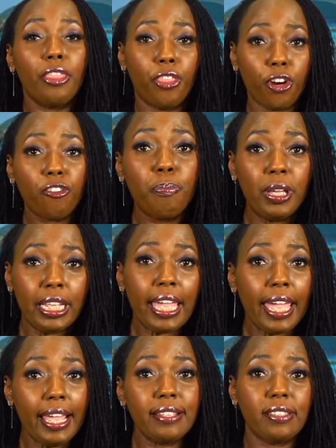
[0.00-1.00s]
there been
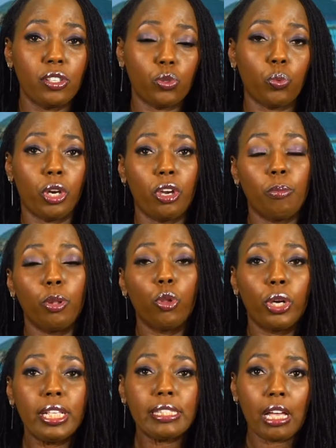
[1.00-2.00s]
cases where
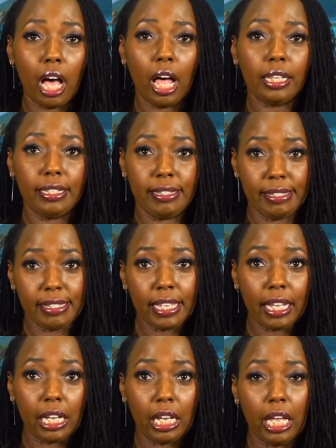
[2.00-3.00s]
employees call in
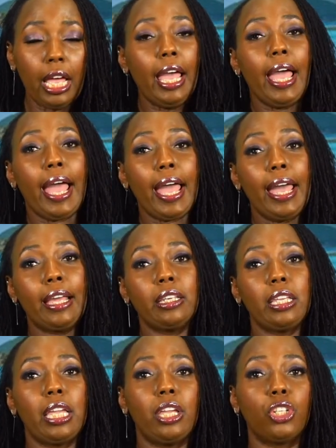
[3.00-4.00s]
sick and
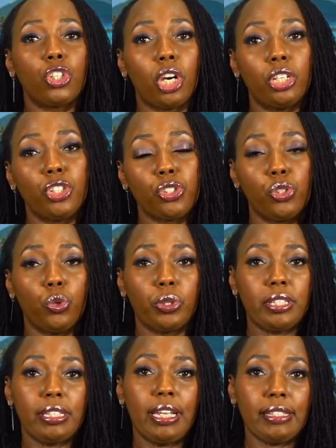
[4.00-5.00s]
the HR just
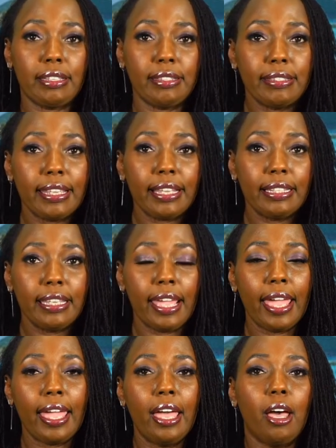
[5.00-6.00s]
notes it as a sick
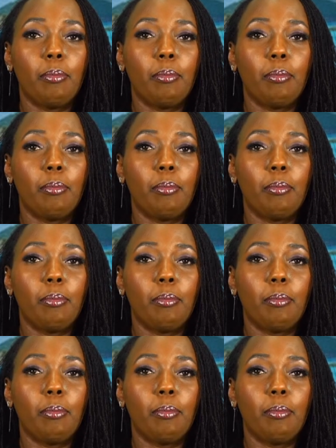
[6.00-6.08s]
day,